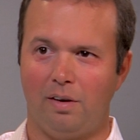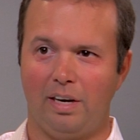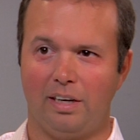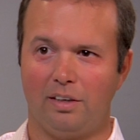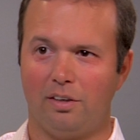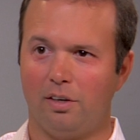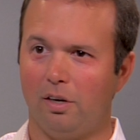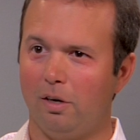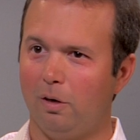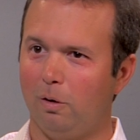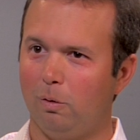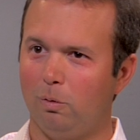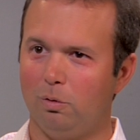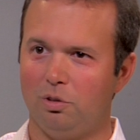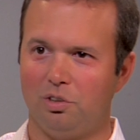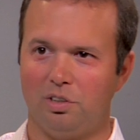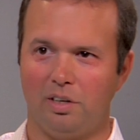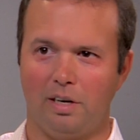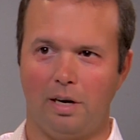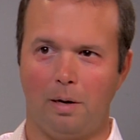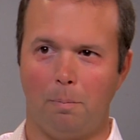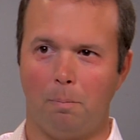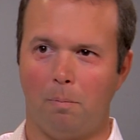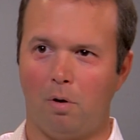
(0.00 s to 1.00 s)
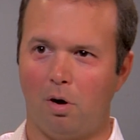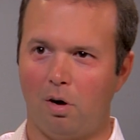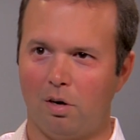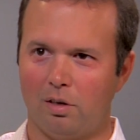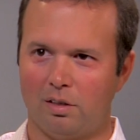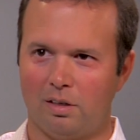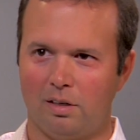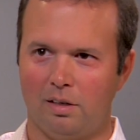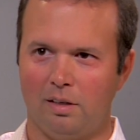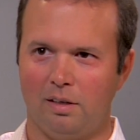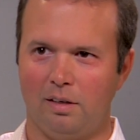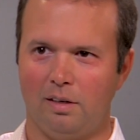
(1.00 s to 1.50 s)
I coach and I
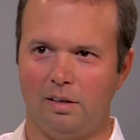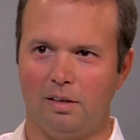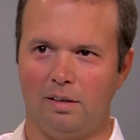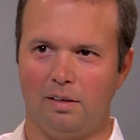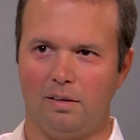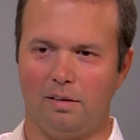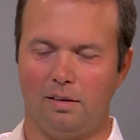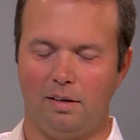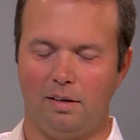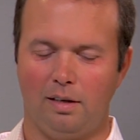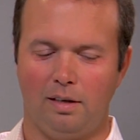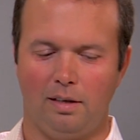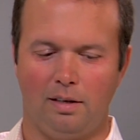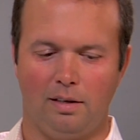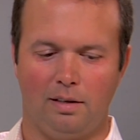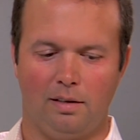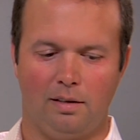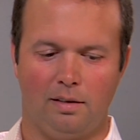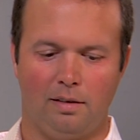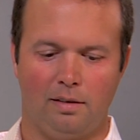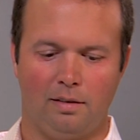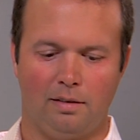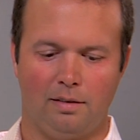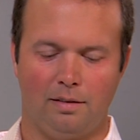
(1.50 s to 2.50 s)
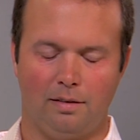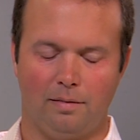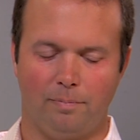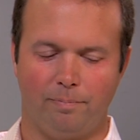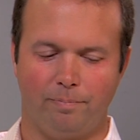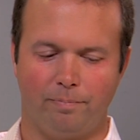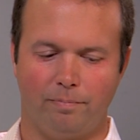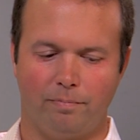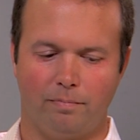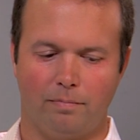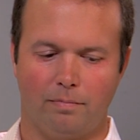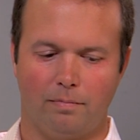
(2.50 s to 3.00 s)
market and there
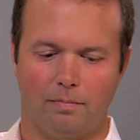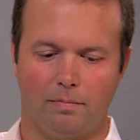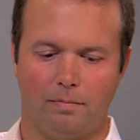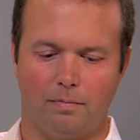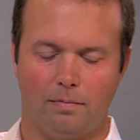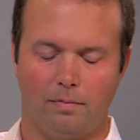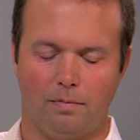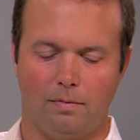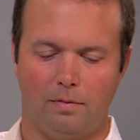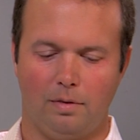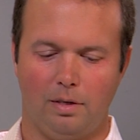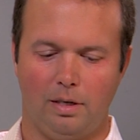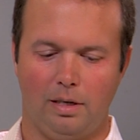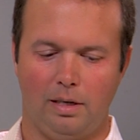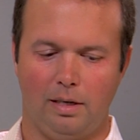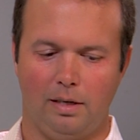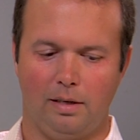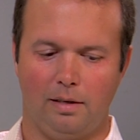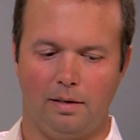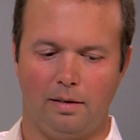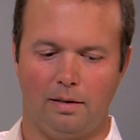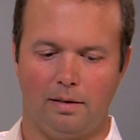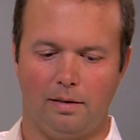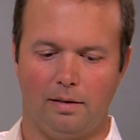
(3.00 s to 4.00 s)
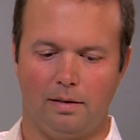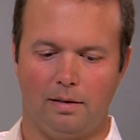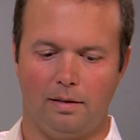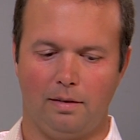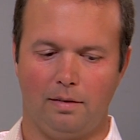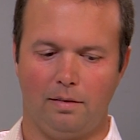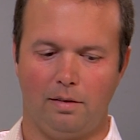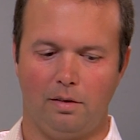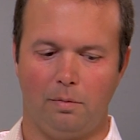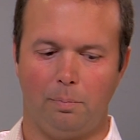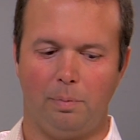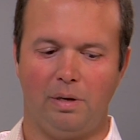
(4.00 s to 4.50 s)
have
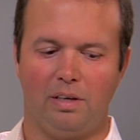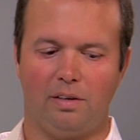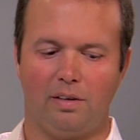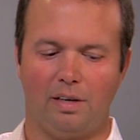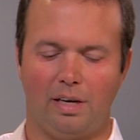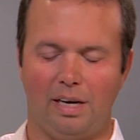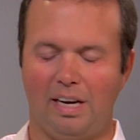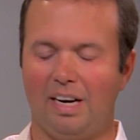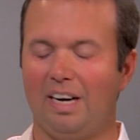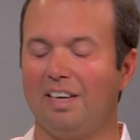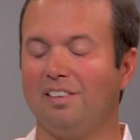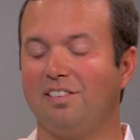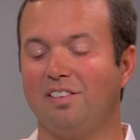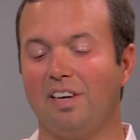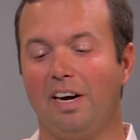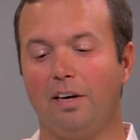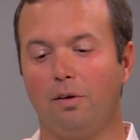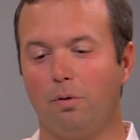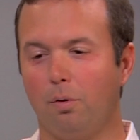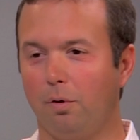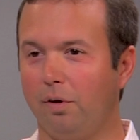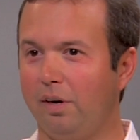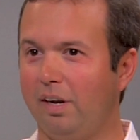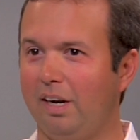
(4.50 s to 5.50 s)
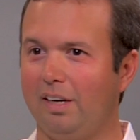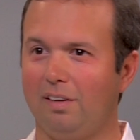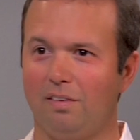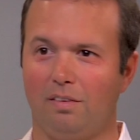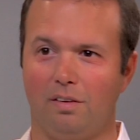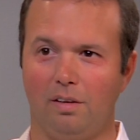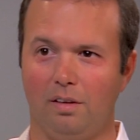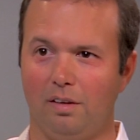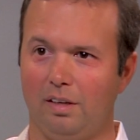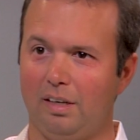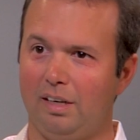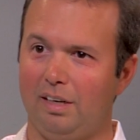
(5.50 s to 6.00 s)
been times, and I site coordinate
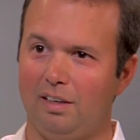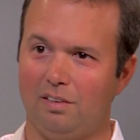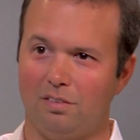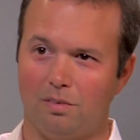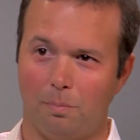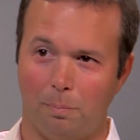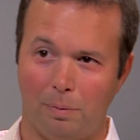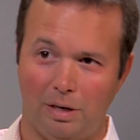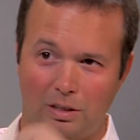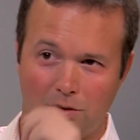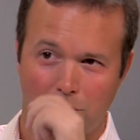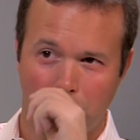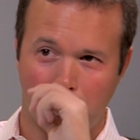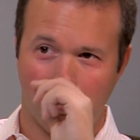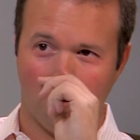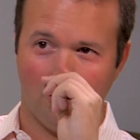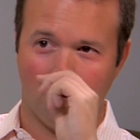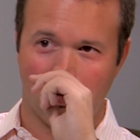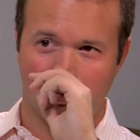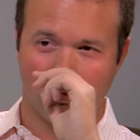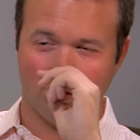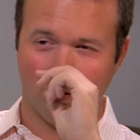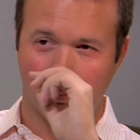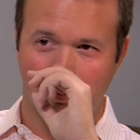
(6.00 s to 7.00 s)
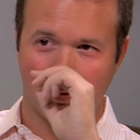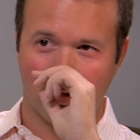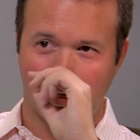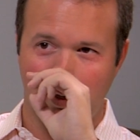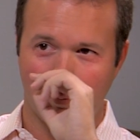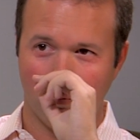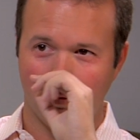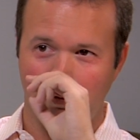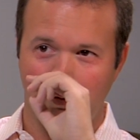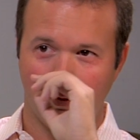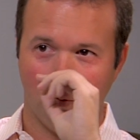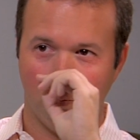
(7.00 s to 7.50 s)
the leagues, the baseball
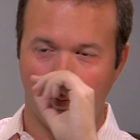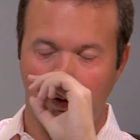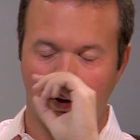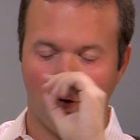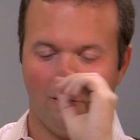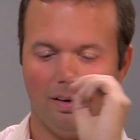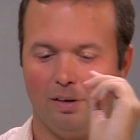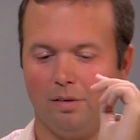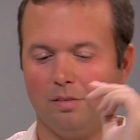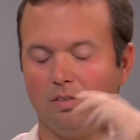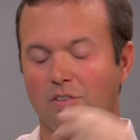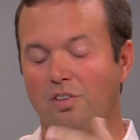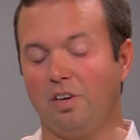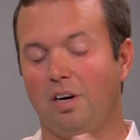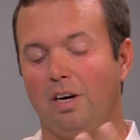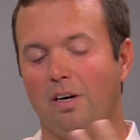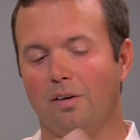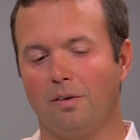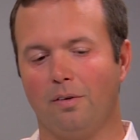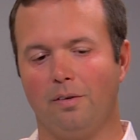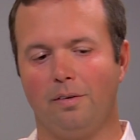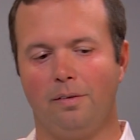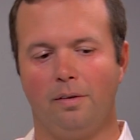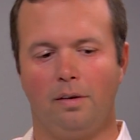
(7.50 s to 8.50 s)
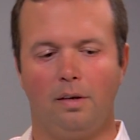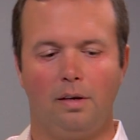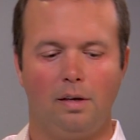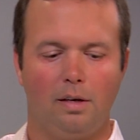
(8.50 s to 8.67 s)
sometime and football and soccer.